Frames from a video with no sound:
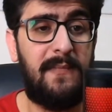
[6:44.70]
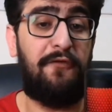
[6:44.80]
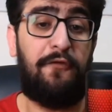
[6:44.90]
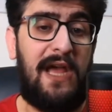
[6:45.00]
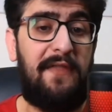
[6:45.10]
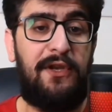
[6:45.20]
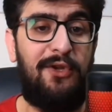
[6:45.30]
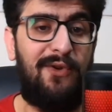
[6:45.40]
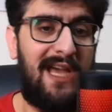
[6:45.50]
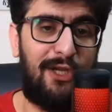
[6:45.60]
If we had the
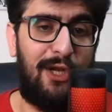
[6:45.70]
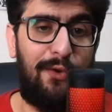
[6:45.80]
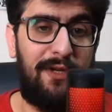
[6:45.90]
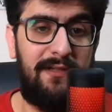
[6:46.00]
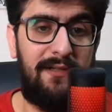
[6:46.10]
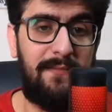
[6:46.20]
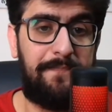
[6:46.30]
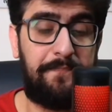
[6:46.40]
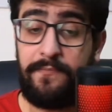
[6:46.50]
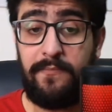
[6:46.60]
Newcastle owners
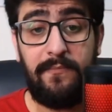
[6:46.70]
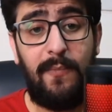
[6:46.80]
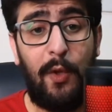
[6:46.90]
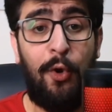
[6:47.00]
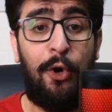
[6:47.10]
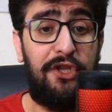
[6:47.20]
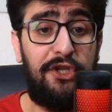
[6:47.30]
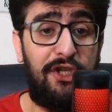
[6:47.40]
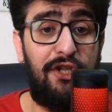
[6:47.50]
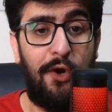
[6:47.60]
or the
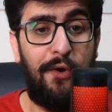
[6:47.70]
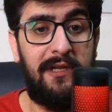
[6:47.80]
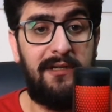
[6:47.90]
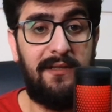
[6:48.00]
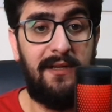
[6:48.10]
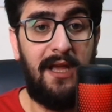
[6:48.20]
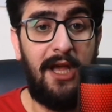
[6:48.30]
City owners,